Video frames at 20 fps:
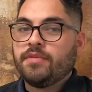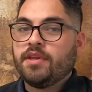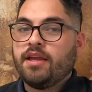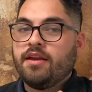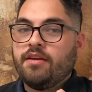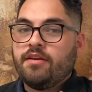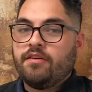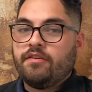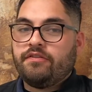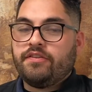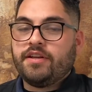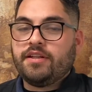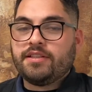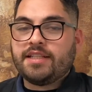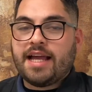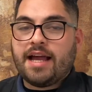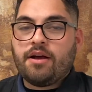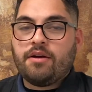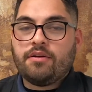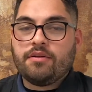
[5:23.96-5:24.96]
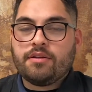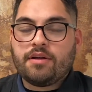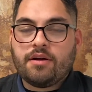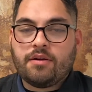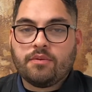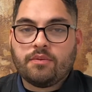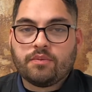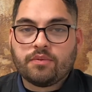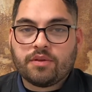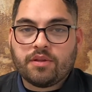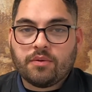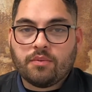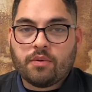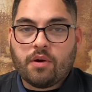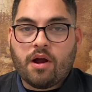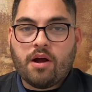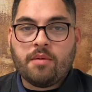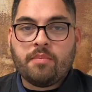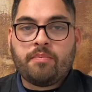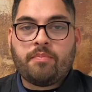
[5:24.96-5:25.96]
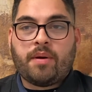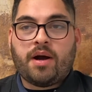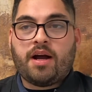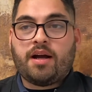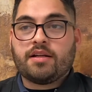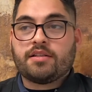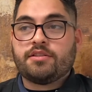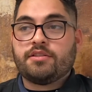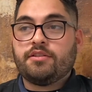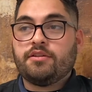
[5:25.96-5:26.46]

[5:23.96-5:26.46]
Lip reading: filled out the wrong box,